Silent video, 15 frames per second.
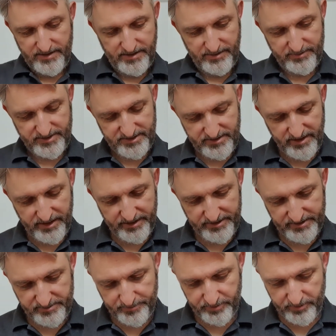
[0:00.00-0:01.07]
I was slightly
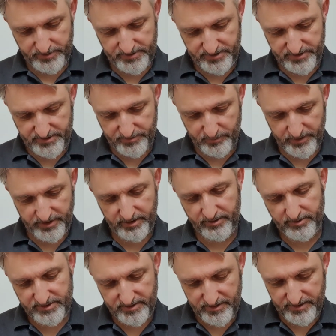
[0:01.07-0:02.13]
disappointed when I
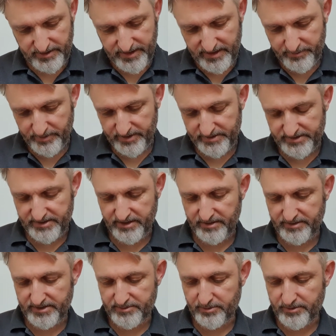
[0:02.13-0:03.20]
looked at the label inside
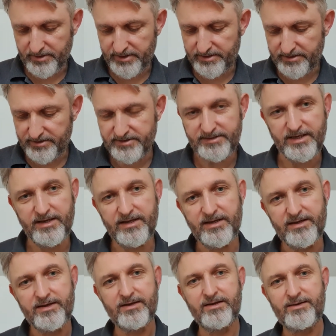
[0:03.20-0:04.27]
this one that it does say
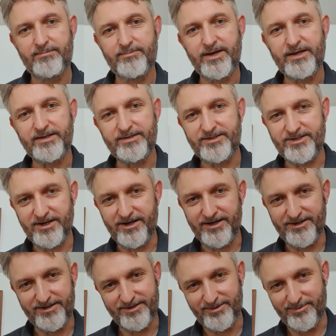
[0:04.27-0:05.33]
made in
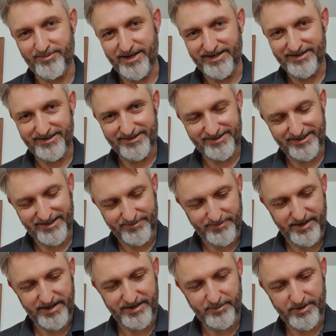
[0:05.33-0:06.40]
China, not made in Italy. But
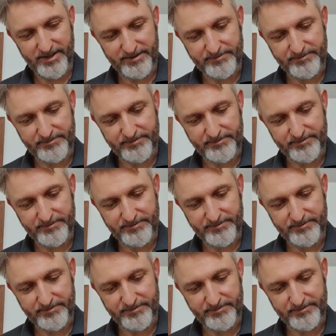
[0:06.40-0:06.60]
anyway,